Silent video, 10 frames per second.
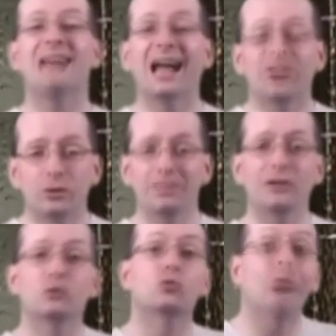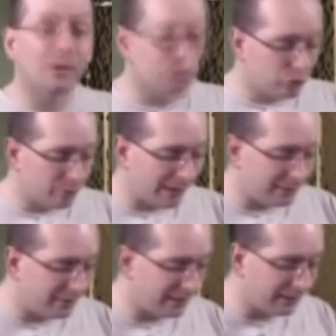not to be as rare as you
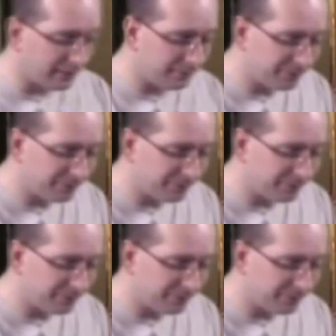might think,